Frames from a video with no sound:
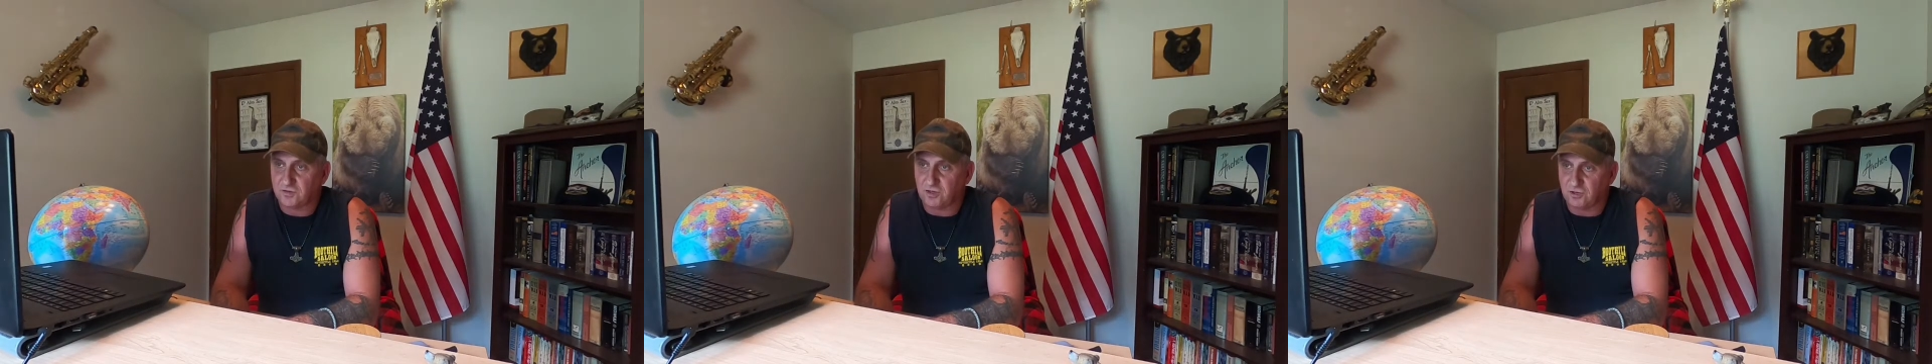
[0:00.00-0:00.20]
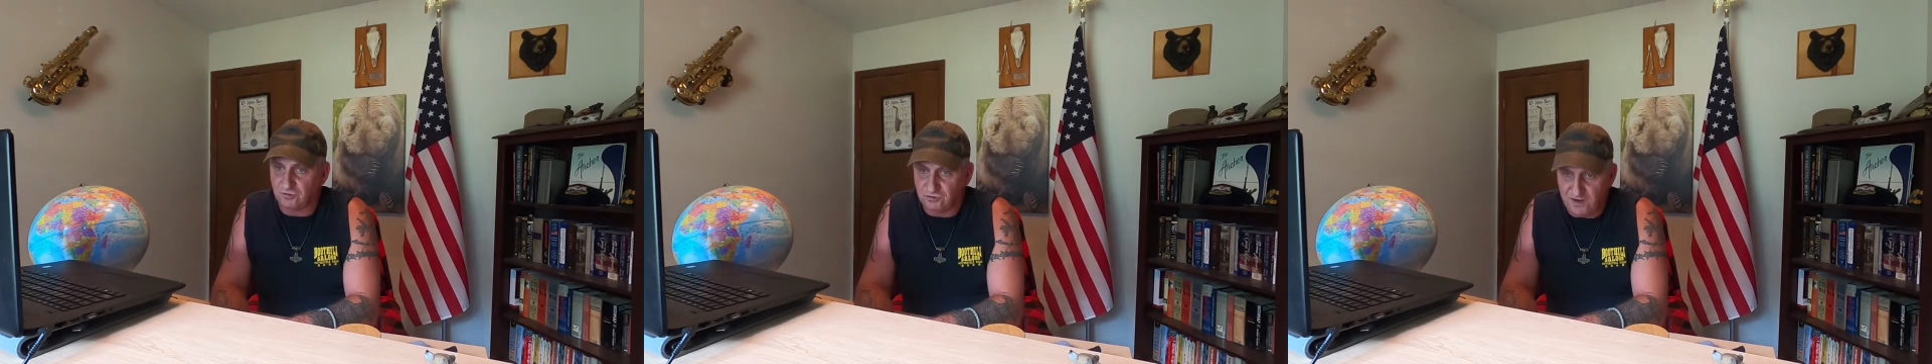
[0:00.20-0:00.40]

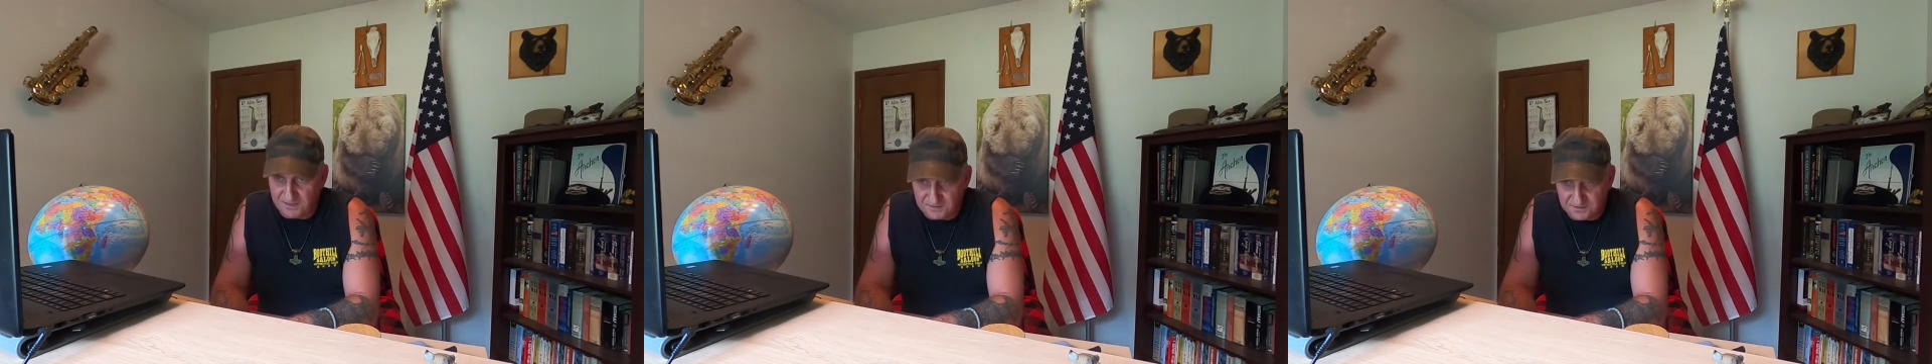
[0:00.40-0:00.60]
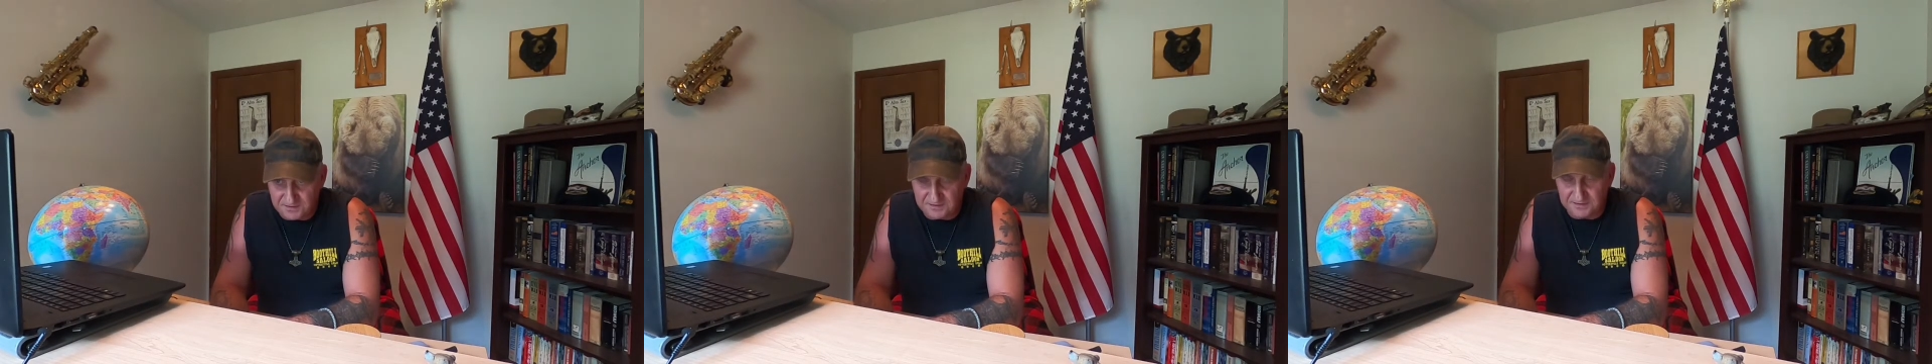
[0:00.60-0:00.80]

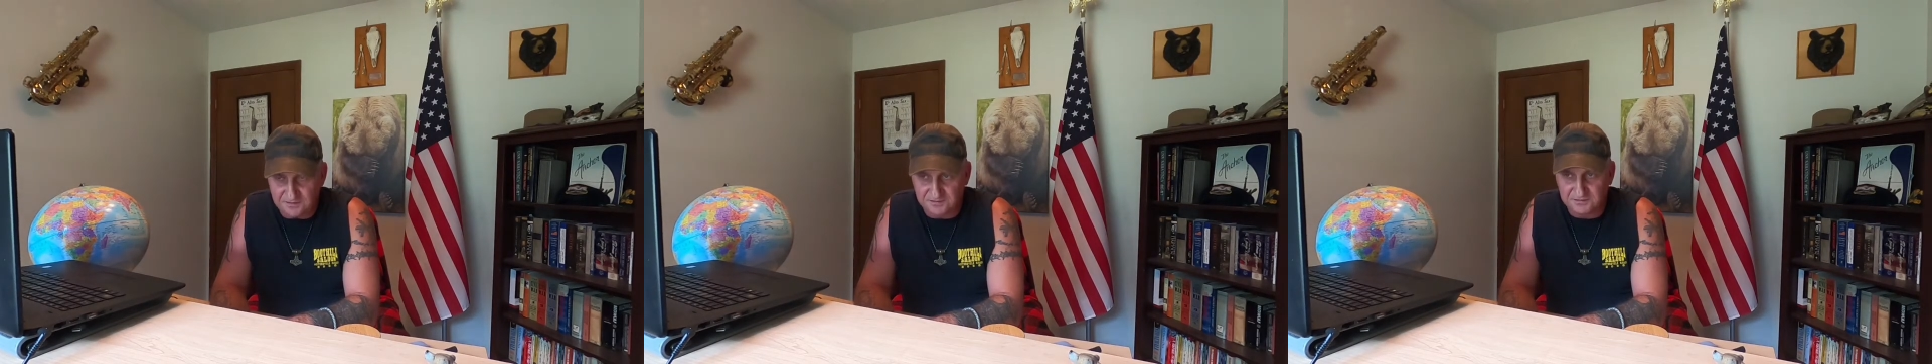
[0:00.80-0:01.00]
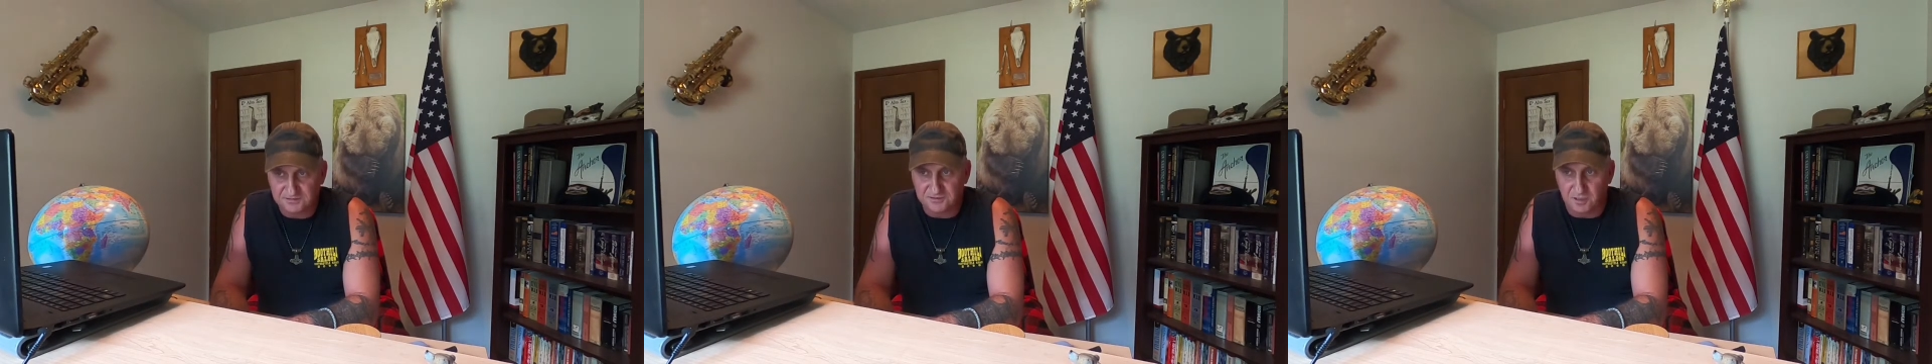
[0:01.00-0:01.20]

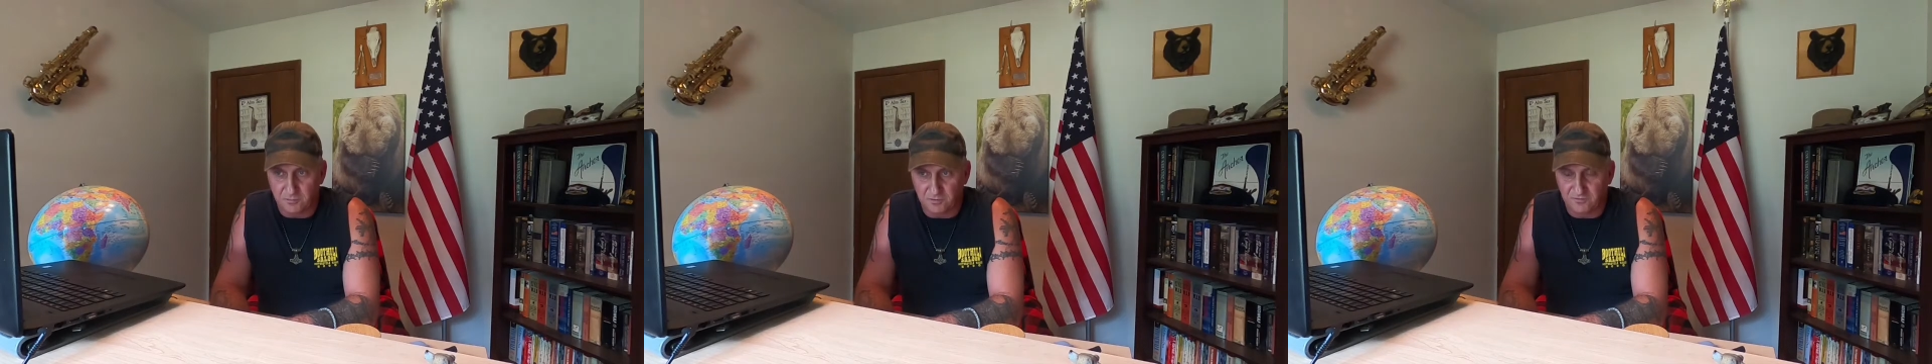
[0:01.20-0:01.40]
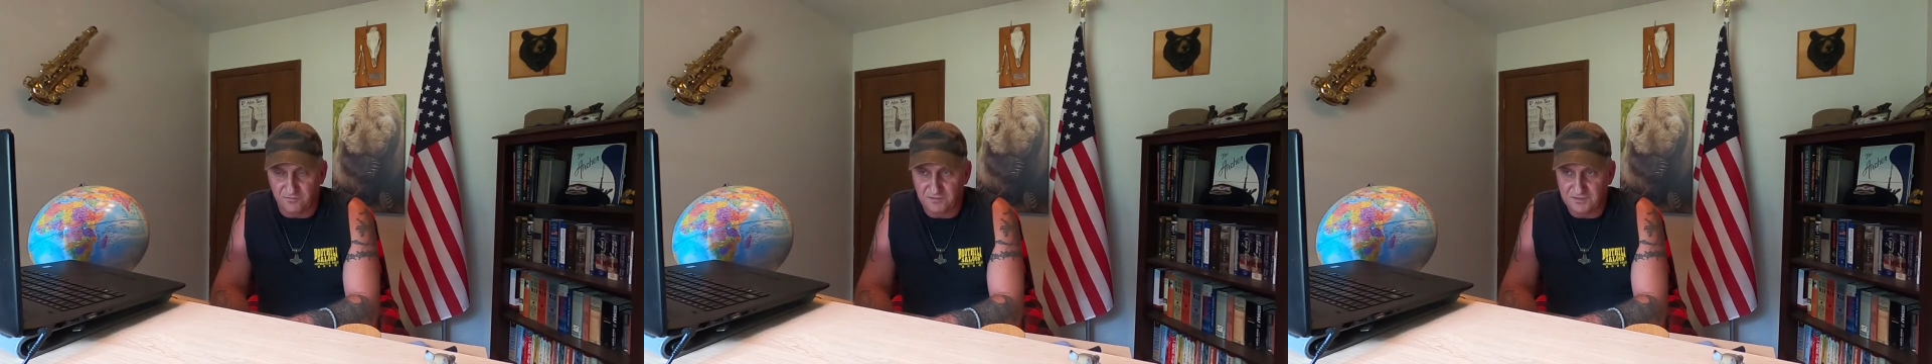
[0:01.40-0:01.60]
correcting
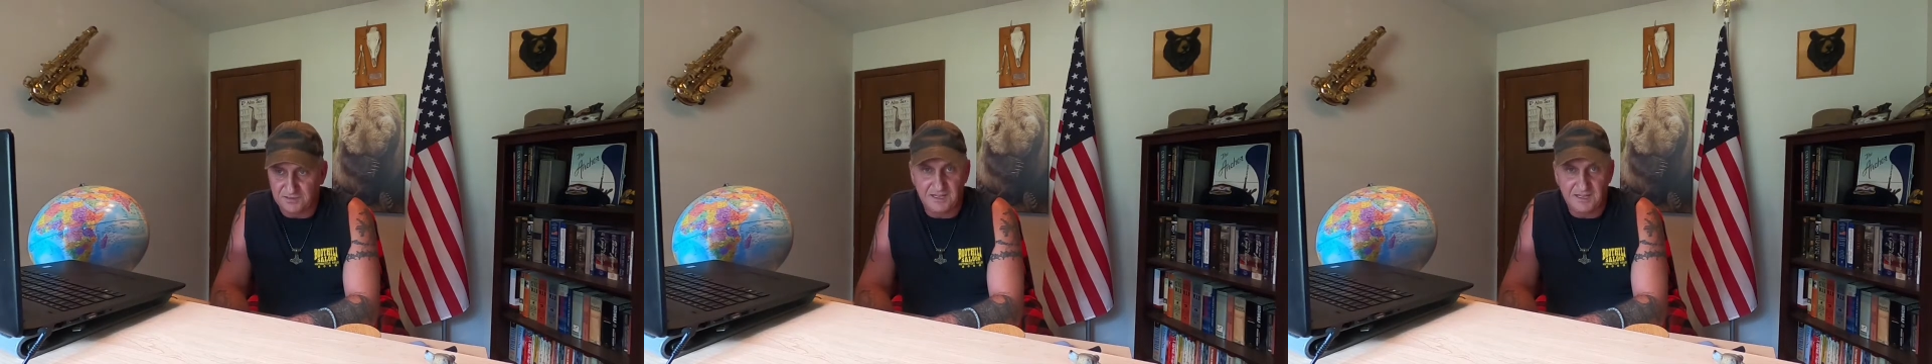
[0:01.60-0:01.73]
some of the